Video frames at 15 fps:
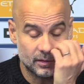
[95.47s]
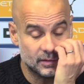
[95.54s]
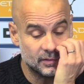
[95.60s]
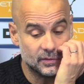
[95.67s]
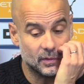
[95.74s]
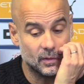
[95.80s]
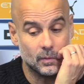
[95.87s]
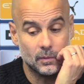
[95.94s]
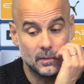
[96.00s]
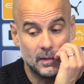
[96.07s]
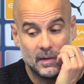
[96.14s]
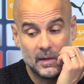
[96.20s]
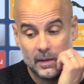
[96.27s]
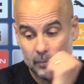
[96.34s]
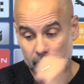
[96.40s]
So
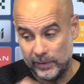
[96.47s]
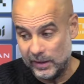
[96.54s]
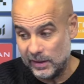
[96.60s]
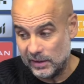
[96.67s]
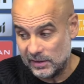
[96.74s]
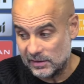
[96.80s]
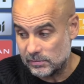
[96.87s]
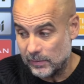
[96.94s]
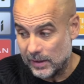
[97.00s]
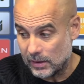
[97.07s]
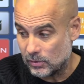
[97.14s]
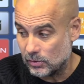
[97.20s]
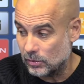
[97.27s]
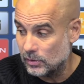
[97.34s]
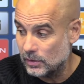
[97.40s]
many years,
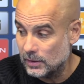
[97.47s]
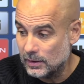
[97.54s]
Marco,